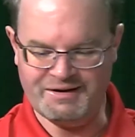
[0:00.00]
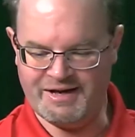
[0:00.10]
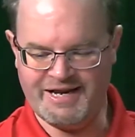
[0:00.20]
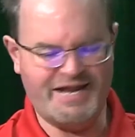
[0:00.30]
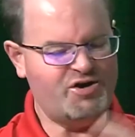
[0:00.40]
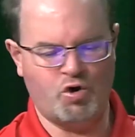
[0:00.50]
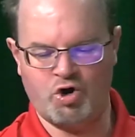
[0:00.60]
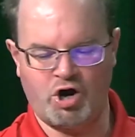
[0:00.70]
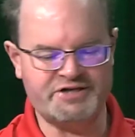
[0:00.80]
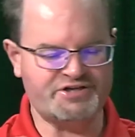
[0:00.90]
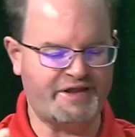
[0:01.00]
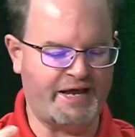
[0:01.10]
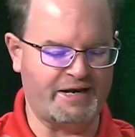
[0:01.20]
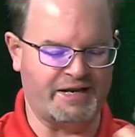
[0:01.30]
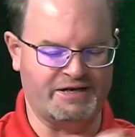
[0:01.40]
Again, no cost to
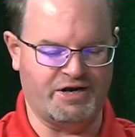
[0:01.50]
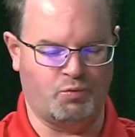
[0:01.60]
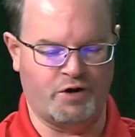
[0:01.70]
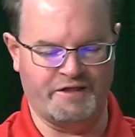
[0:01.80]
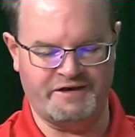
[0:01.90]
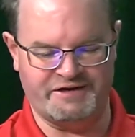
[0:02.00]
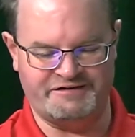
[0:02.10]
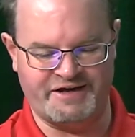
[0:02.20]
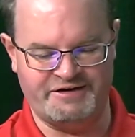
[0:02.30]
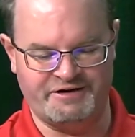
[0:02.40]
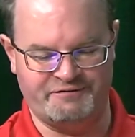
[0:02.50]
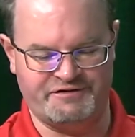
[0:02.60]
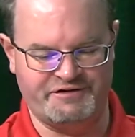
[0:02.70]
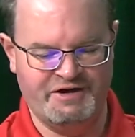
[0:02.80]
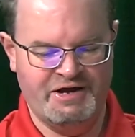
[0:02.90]
that. And one of the
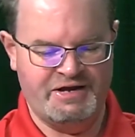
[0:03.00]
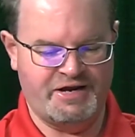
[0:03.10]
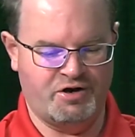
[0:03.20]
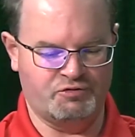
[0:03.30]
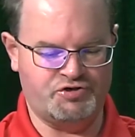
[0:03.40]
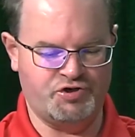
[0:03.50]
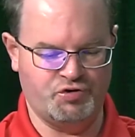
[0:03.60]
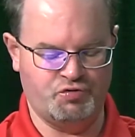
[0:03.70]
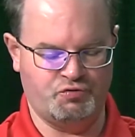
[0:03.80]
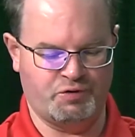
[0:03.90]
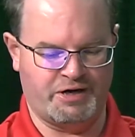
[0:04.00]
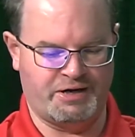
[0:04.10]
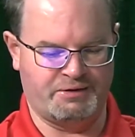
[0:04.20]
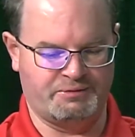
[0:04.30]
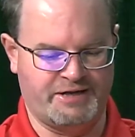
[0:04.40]
incentives,
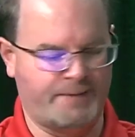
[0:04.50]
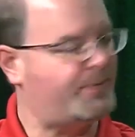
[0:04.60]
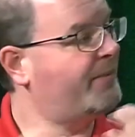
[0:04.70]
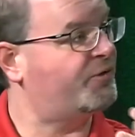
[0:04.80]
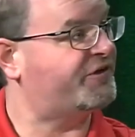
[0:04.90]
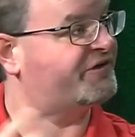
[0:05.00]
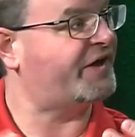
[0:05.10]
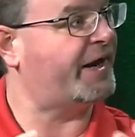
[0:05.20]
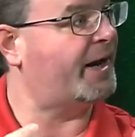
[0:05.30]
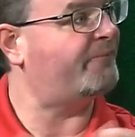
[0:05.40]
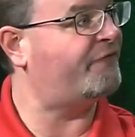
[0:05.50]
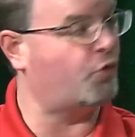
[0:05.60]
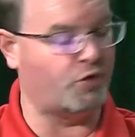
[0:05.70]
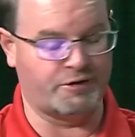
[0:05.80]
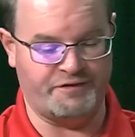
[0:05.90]
to get people to sign up
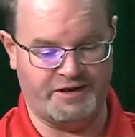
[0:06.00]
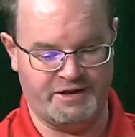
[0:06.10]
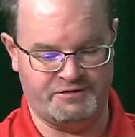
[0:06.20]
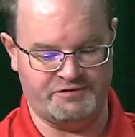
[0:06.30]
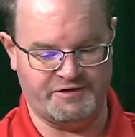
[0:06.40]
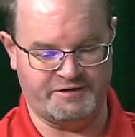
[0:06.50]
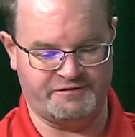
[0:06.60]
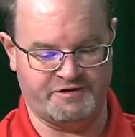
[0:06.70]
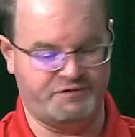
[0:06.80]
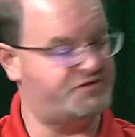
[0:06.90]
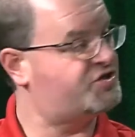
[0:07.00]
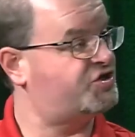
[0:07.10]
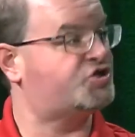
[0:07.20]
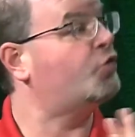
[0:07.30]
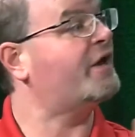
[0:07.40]
for to
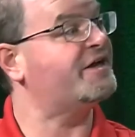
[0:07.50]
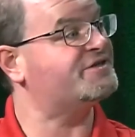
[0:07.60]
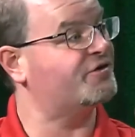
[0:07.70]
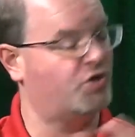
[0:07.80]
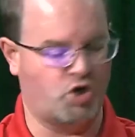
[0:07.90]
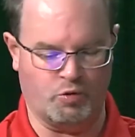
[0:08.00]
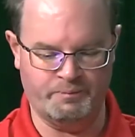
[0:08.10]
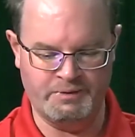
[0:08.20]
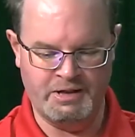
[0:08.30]
showcase their home,